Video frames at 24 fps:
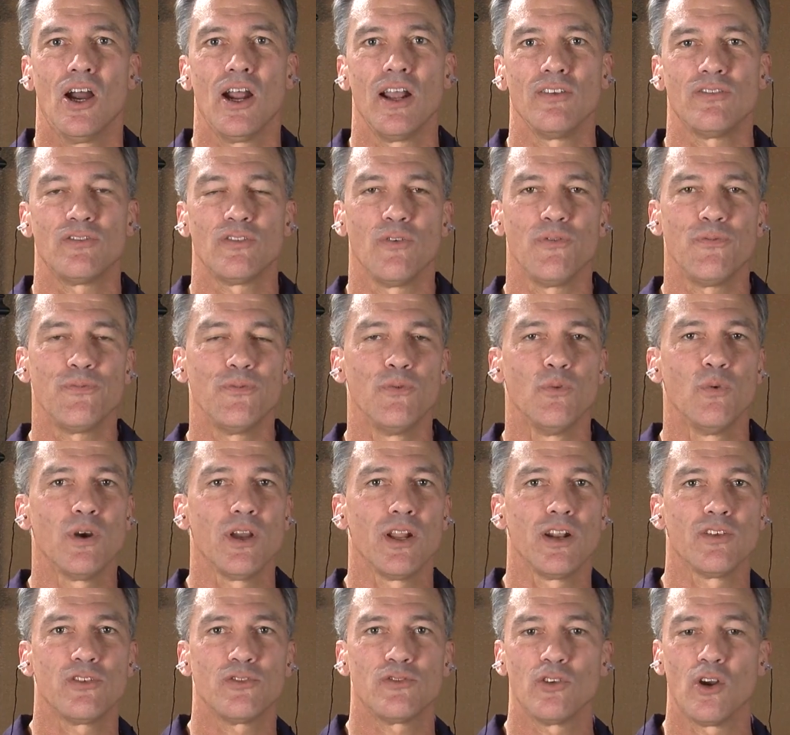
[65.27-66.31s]
right, so we're
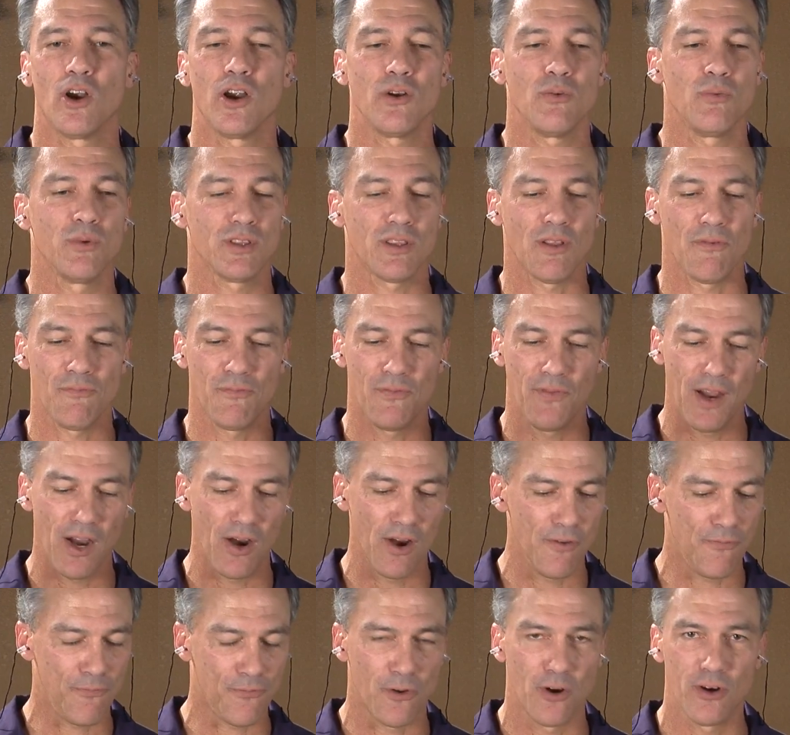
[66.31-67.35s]
going to start with the
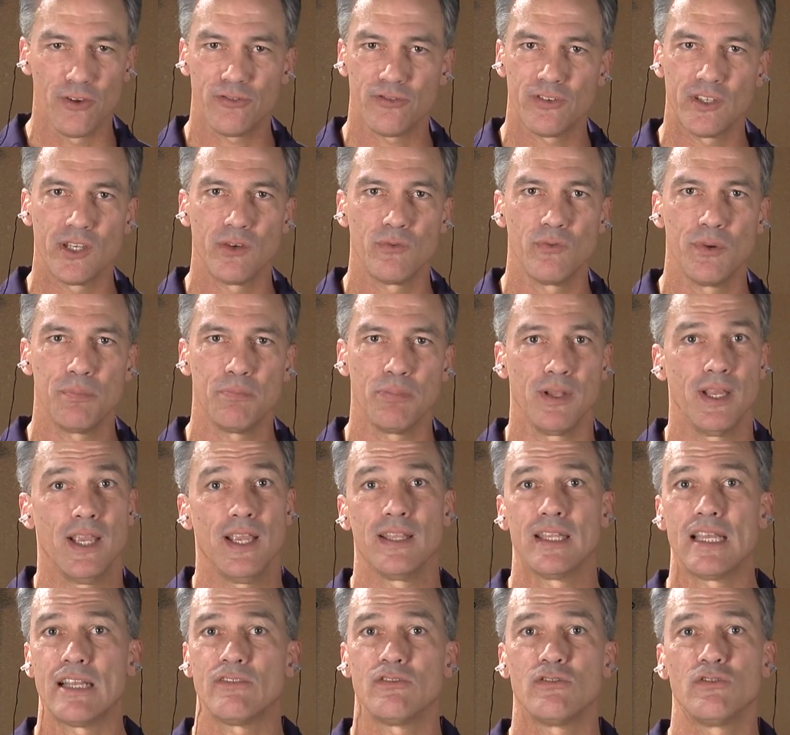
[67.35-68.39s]
very first thing we
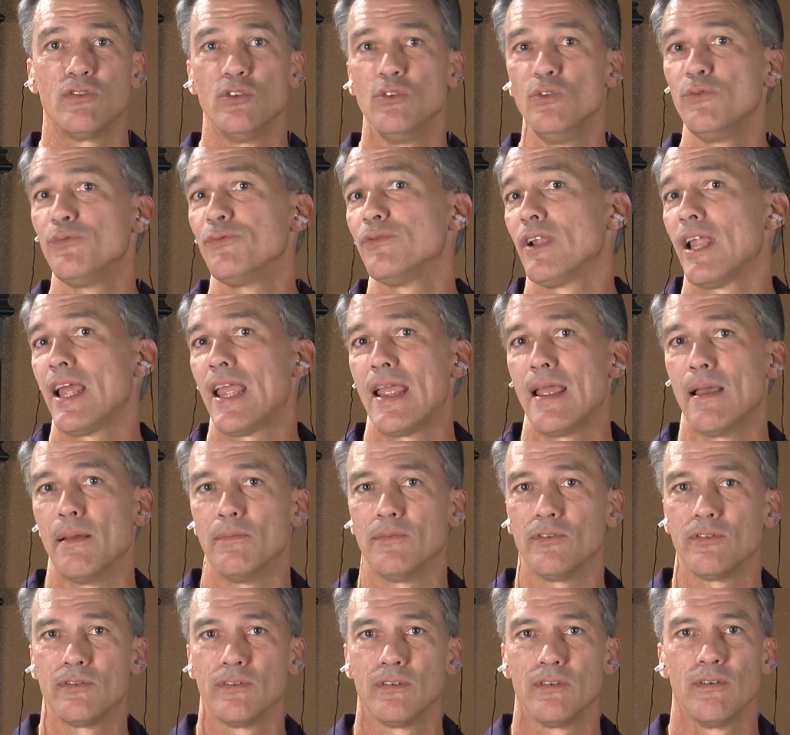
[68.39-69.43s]
play, and that's two
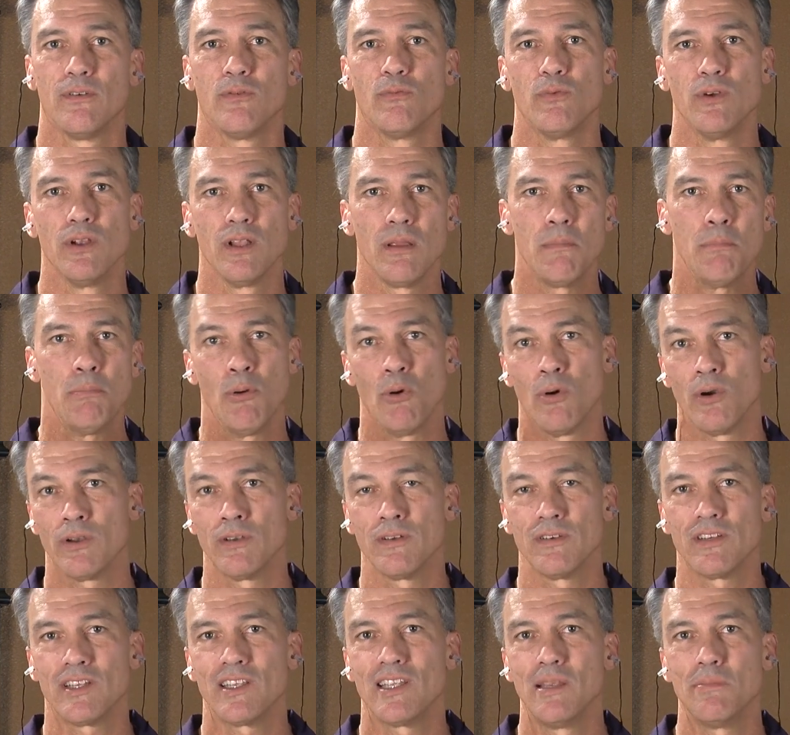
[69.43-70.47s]
flams. Real
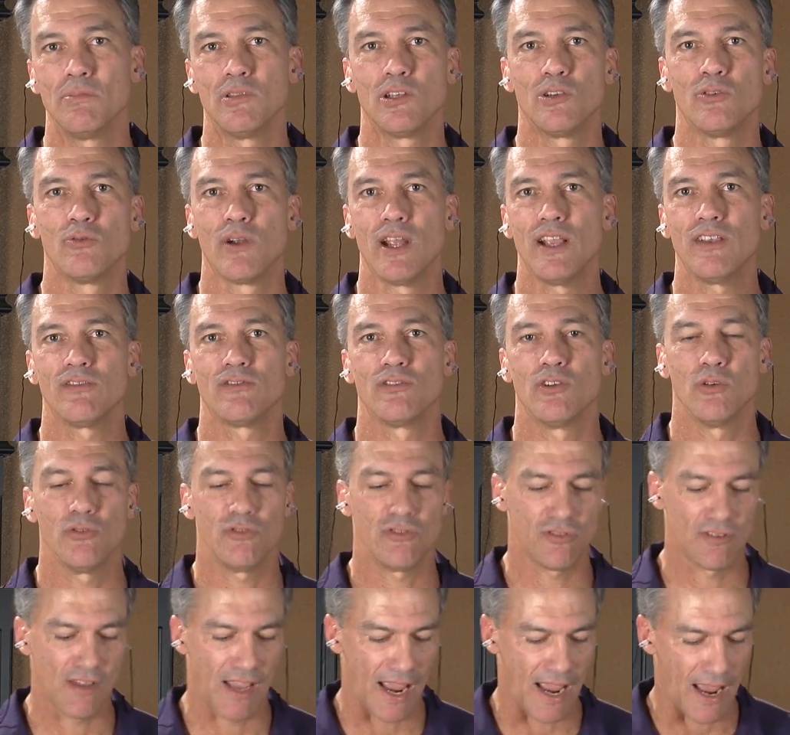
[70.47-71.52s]
important to keep the grace
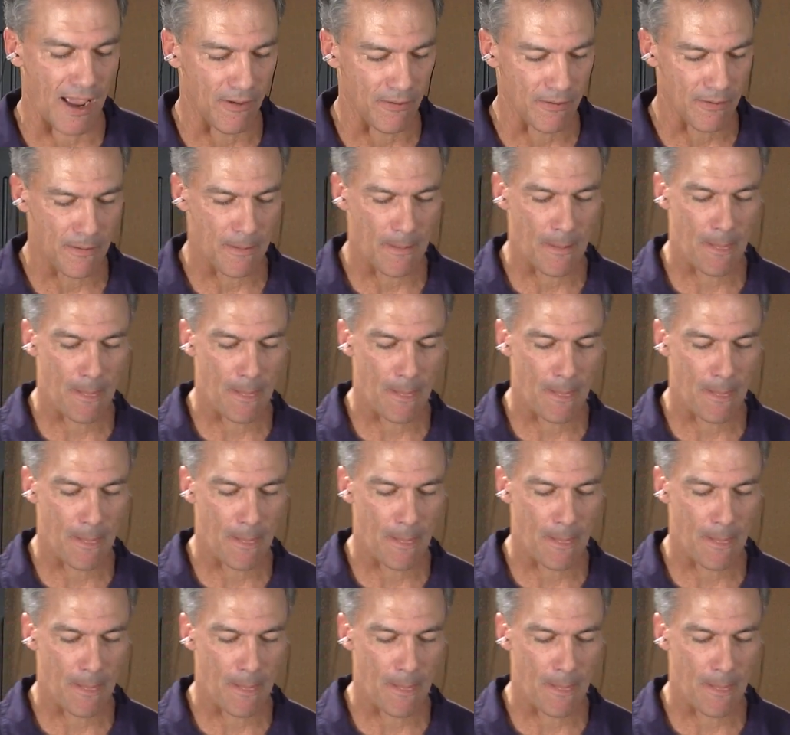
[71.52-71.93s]
notes down.